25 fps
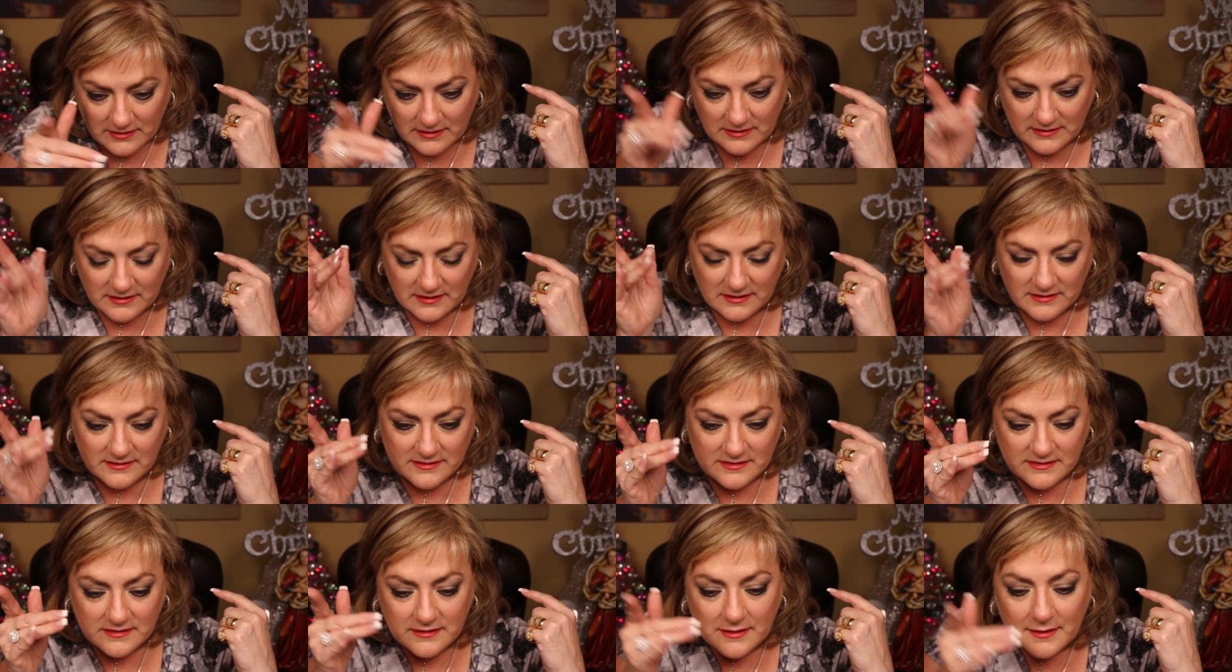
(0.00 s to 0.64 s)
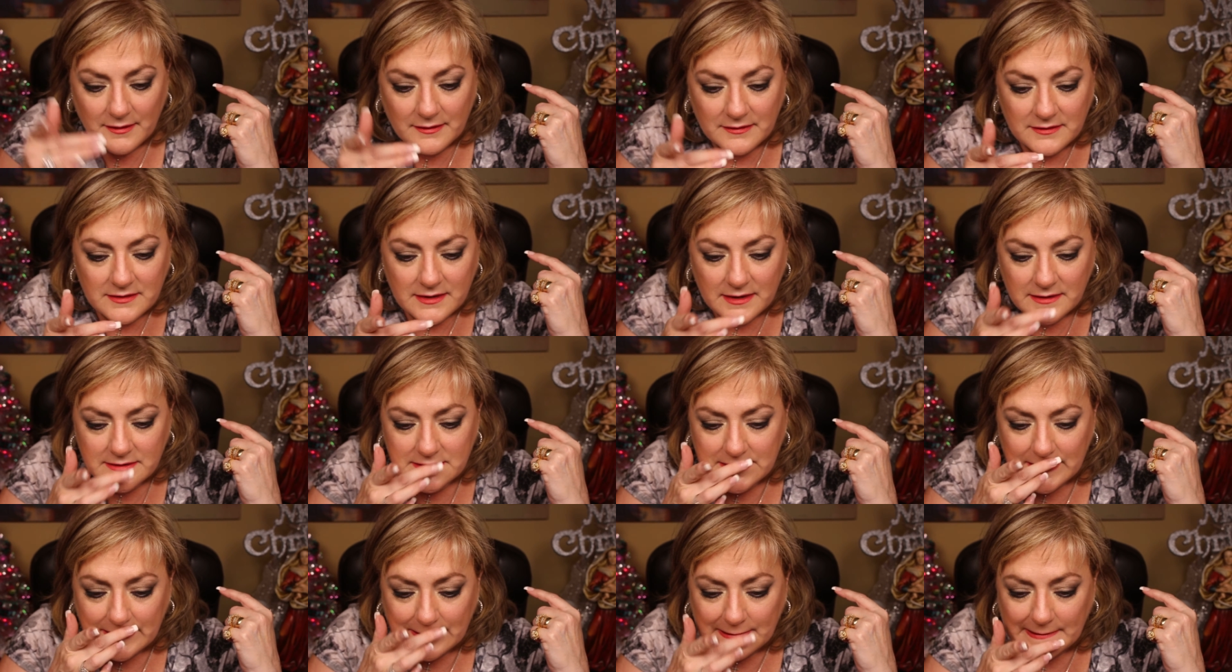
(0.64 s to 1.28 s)
It is
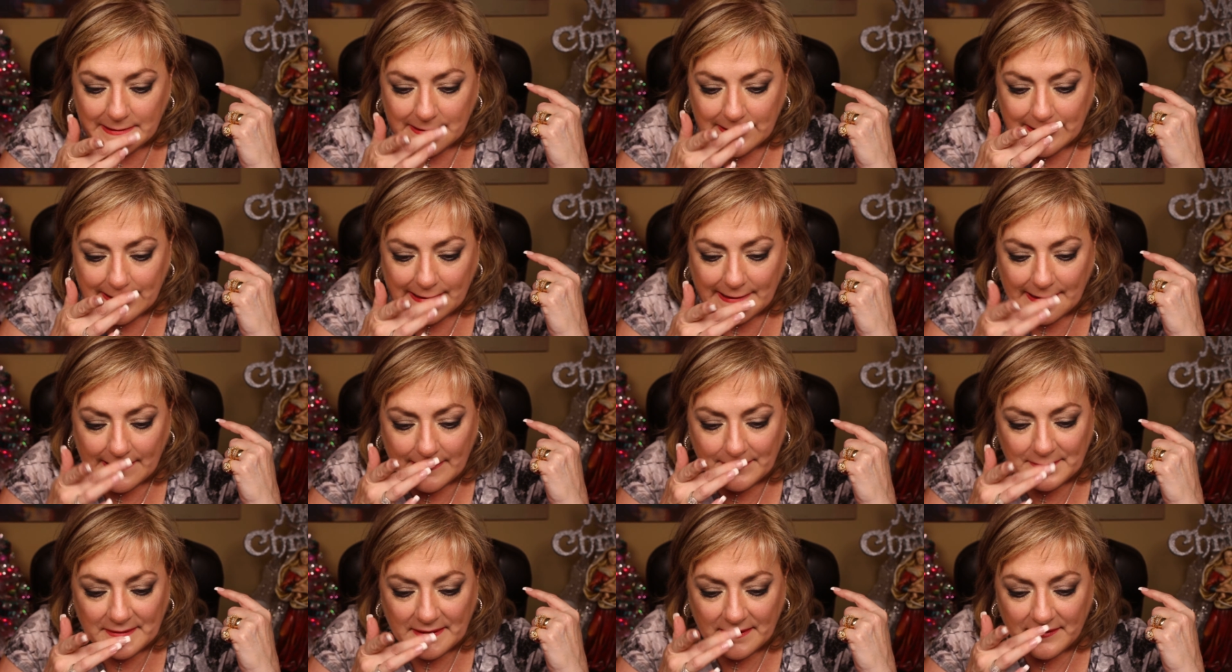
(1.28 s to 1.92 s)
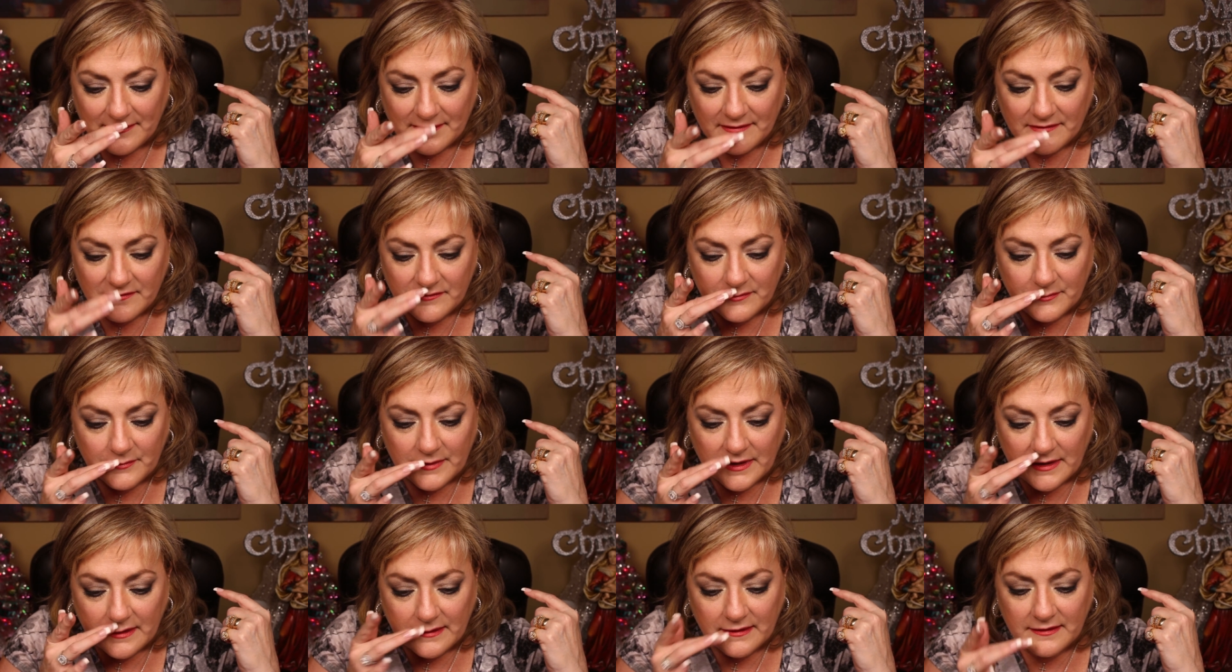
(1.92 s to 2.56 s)
touching the top of
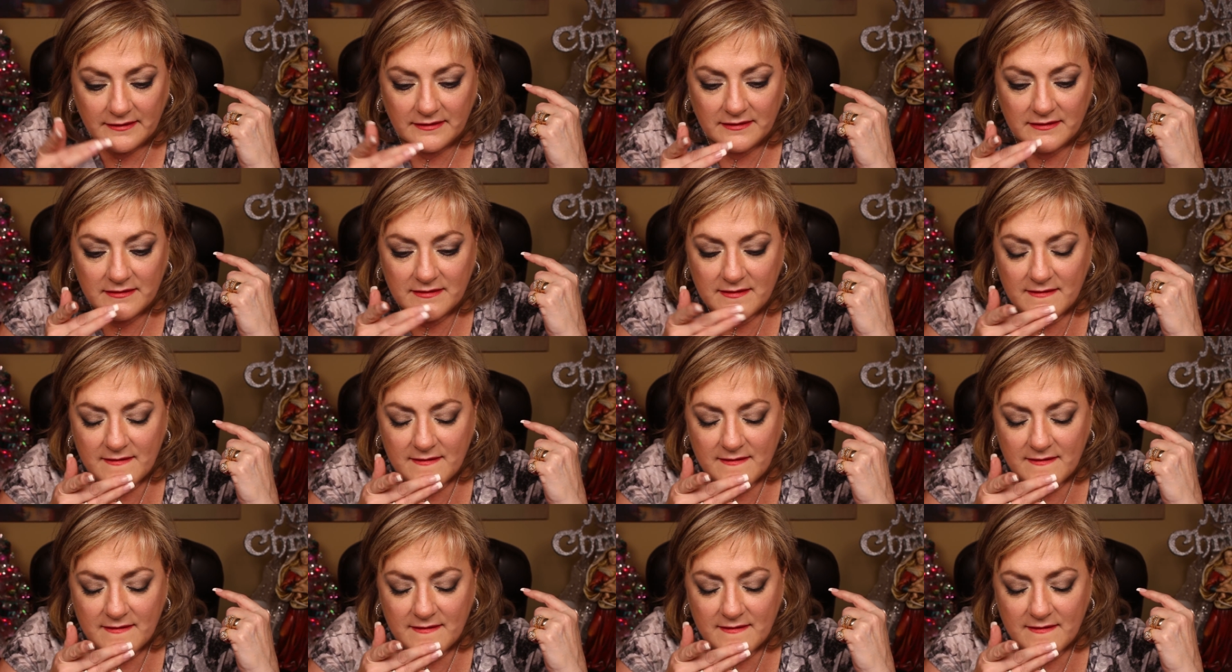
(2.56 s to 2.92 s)
my